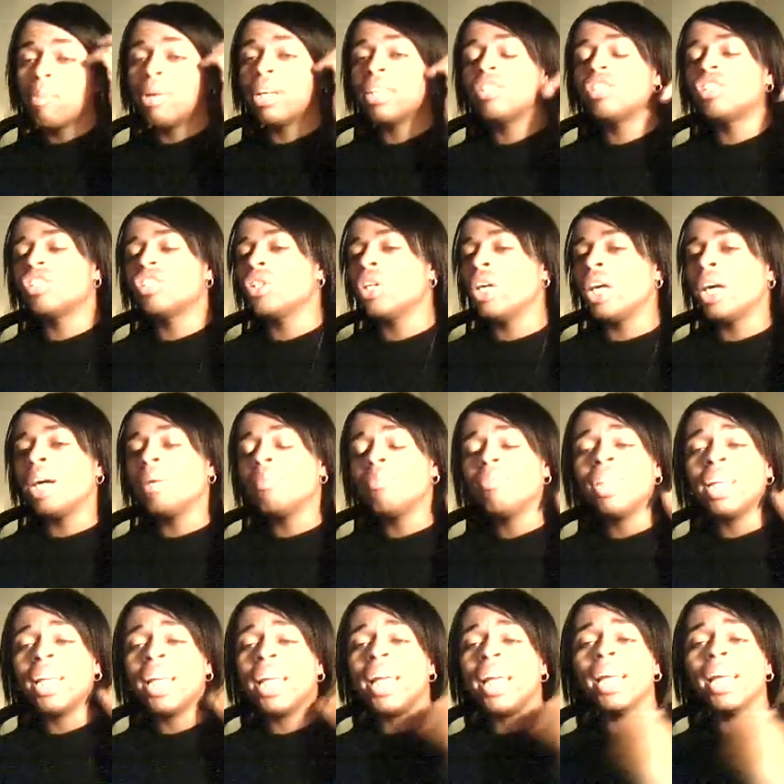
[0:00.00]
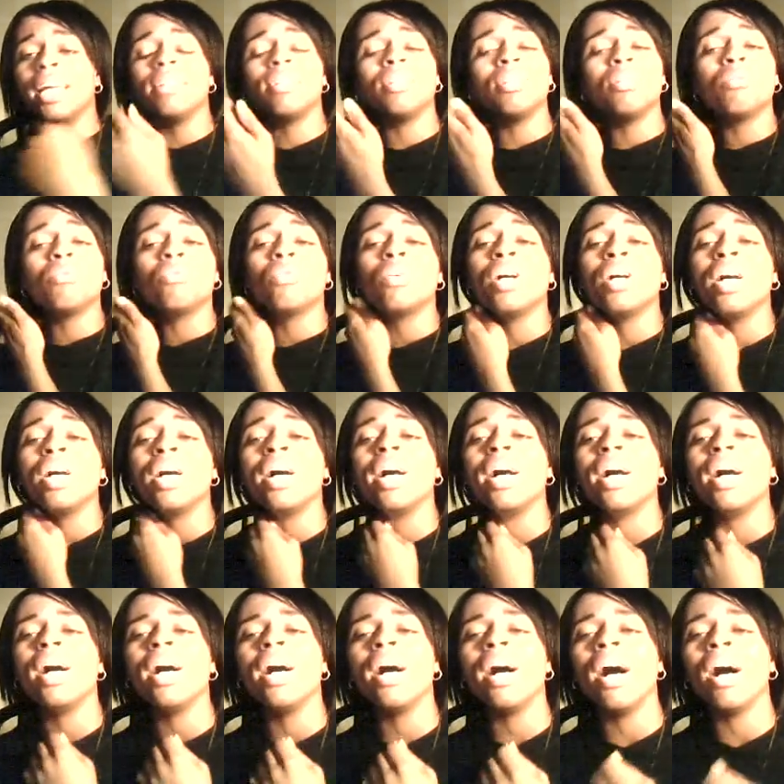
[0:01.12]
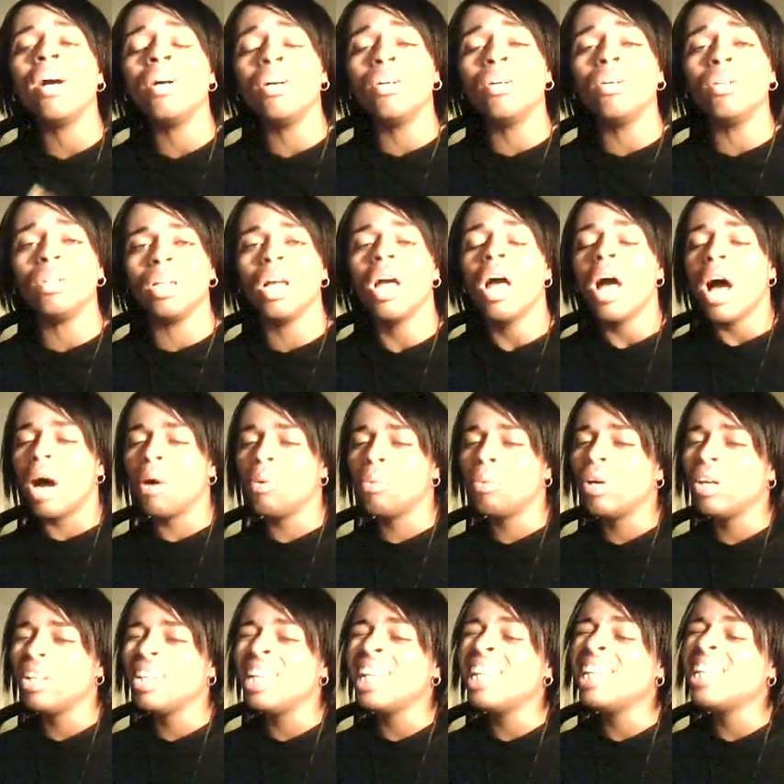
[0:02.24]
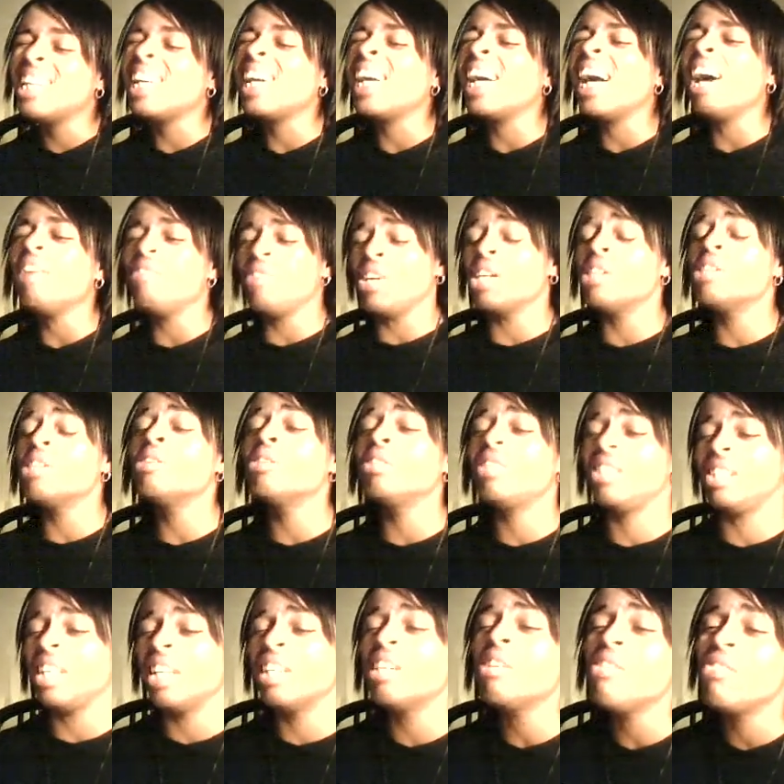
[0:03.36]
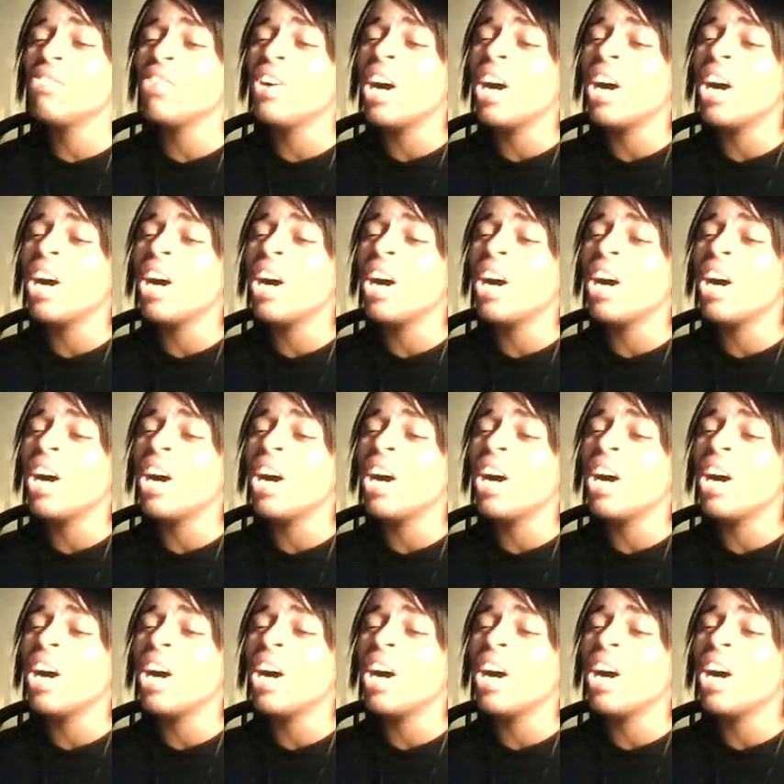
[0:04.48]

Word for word: but something's wrong. I wanna love you till